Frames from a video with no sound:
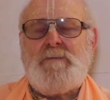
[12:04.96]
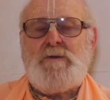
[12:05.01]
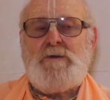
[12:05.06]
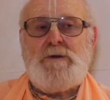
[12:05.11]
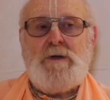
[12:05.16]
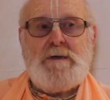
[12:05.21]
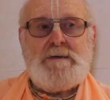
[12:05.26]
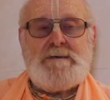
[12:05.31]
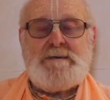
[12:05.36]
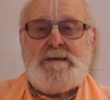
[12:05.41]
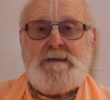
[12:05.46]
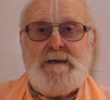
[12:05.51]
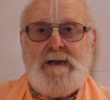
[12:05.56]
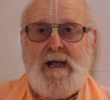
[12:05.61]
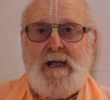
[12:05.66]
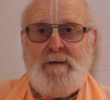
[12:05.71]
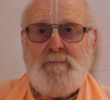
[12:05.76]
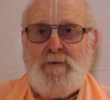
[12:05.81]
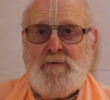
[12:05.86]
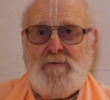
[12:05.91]
Just the
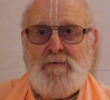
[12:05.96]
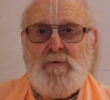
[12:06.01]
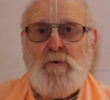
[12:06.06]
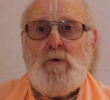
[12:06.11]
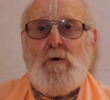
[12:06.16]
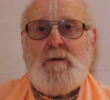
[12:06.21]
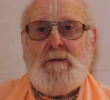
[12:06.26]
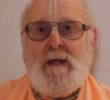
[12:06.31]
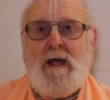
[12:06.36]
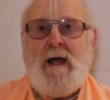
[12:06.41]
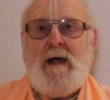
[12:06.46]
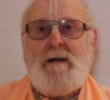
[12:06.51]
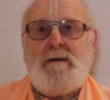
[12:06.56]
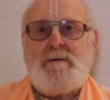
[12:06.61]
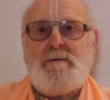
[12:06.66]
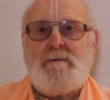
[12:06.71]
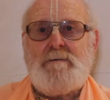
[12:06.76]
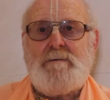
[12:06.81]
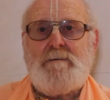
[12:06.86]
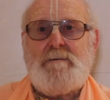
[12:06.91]
day before that,
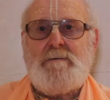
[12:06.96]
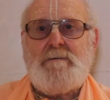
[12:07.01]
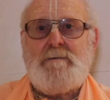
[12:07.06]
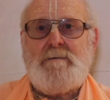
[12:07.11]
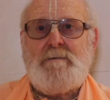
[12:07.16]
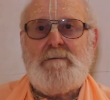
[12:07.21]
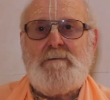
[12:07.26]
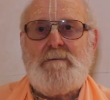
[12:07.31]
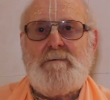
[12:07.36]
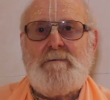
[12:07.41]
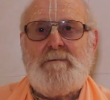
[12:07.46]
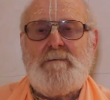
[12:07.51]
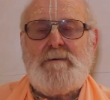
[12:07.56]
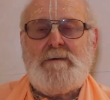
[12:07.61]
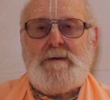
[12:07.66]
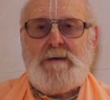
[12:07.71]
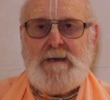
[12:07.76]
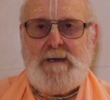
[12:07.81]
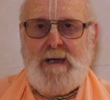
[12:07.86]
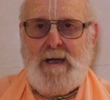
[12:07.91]

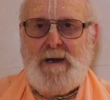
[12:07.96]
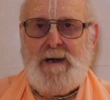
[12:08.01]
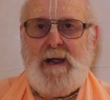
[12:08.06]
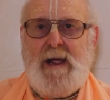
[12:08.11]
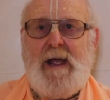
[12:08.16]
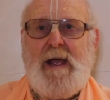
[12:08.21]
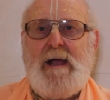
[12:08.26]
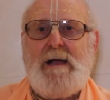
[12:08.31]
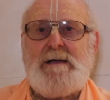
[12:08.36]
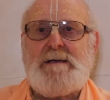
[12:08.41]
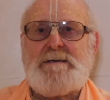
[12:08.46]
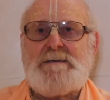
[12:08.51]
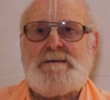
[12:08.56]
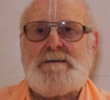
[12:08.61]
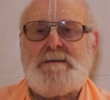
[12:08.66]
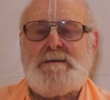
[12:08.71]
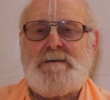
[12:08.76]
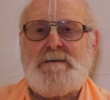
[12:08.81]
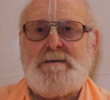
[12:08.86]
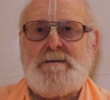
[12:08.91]
he had
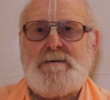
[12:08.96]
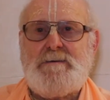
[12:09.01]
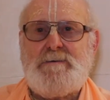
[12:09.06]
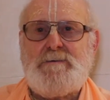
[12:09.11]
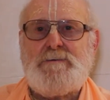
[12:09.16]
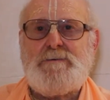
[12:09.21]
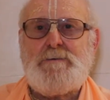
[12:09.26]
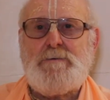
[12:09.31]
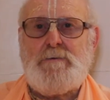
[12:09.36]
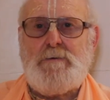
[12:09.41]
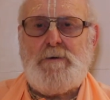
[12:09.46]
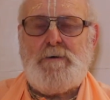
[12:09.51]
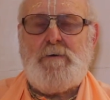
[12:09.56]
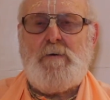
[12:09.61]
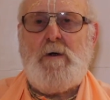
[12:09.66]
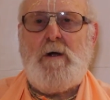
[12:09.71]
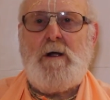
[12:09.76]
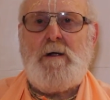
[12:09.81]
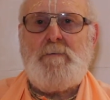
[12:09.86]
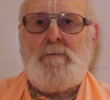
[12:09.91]
asked Srila
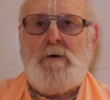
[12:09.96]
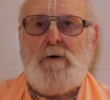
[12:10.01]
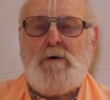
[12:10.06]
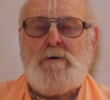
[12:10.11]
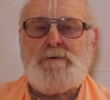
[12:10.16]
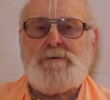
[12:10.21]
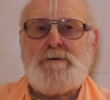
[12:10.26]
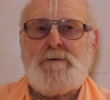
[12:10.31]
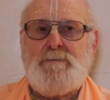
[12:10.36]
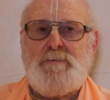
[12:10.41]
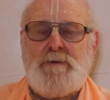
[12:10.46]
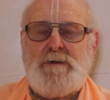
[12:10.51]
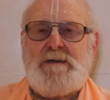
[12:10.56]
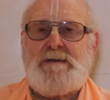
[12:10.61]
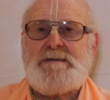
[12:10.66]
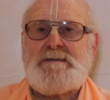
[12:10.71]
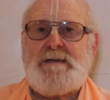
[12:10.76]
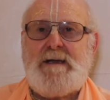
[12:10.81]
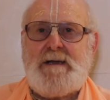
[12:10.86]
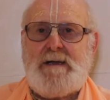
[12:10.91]
Narayana Maharaj to
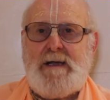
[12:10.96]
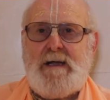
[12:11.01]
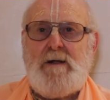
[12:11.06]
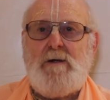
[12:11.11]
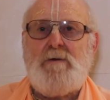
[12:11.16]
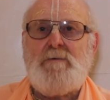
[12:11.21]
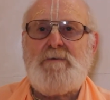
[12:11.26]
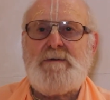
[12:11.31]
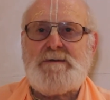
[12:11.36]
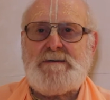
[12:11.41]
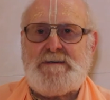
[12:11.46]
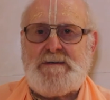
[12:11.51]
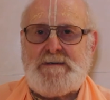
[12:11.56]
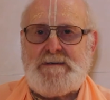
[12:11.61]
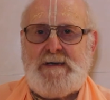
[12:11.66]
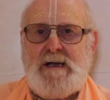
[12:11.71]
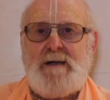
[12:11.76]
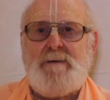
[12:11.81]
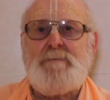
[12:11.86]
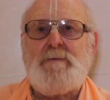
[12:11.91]
please take care of his
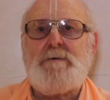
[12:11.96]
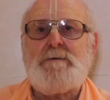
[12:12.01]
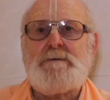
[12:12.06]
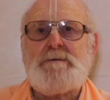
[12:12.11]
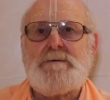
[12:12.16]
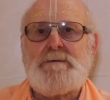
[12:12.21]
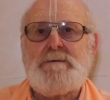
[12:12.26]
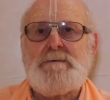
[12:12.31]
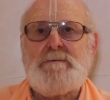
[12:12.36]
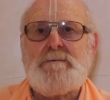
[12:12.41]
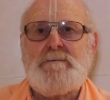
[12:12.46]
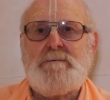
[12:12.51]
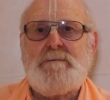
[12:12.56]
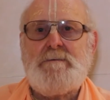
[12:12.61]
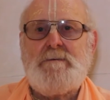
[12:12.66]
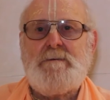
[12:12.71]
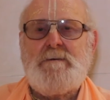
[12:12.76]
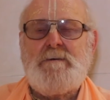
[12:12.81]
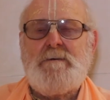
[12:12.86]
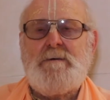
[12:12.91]
disciples.
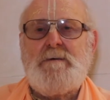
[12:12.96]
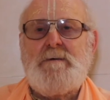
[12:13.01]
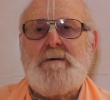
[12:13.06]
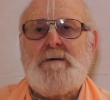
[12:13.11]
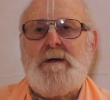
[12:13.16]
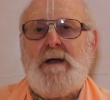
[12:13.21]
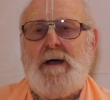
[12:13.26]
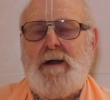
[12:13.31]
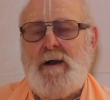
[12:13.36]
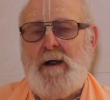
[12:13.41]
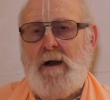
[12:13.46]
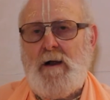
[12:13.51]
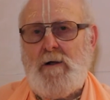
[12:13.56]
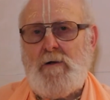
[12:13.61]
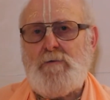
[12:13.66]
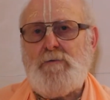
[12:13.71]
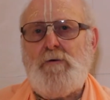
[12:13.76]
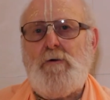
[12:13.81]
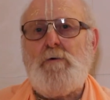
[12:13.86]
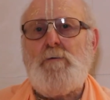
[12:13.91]
And
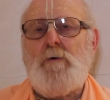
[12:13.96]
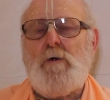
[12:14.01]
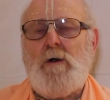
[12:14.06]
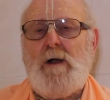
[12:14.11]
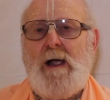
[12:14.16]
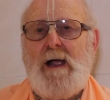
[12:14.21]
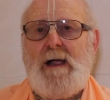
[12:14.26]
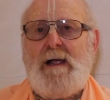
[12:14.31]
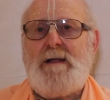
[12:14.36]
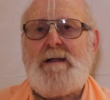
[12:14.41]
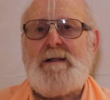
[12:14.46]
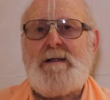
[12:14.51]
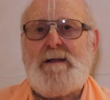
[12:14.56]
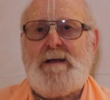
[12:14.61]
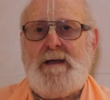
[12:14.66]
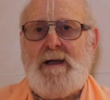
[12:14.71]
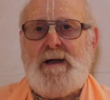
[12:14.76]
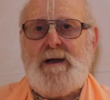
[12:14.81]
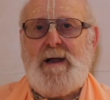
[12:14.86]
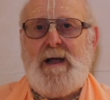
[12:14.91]
on October 8th,
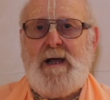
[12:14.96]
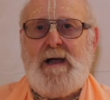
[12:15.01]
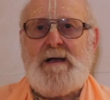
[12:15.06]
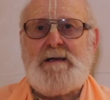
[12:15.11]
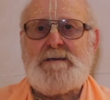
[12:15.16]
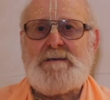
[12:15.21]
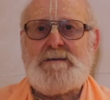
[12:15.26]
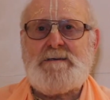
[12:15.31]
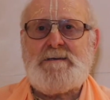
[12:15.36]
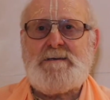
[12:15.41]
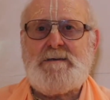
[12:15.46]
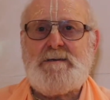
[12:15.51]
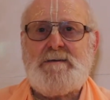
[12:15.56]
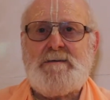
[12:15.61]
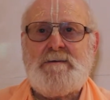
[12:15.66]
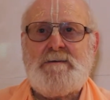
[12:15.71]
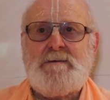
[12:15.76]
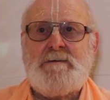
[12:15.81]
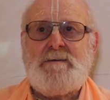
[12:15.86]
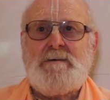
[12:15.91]
he had asked
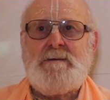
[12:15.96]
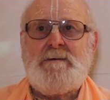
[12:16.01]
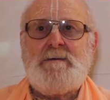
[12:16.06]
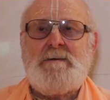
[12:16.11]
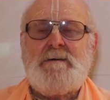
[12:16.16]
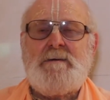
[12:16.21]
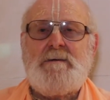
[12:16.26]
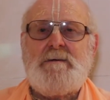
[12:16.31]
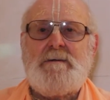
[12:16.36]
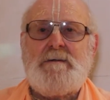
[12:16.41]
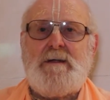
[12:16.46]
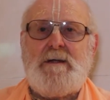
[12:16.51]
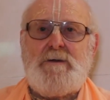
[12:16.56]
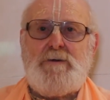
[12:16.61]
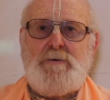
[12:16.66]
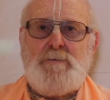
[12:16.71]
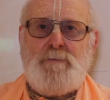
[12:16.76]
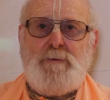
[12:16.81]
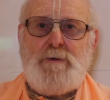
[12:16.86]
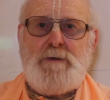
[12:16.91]
that
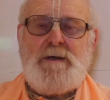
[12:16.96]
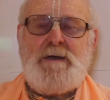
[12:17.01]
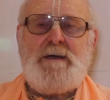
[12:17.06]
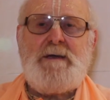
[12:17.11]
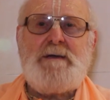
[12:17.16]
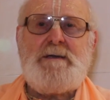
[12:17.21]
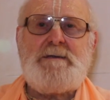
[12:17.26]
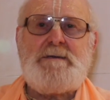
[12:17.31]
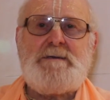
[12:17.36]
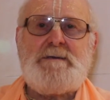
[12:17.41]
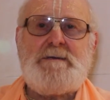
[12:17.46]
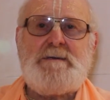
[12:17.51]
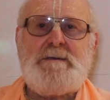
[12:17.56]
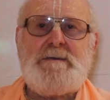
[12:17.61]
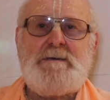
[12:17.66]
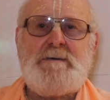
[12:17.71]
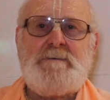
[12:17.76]
you please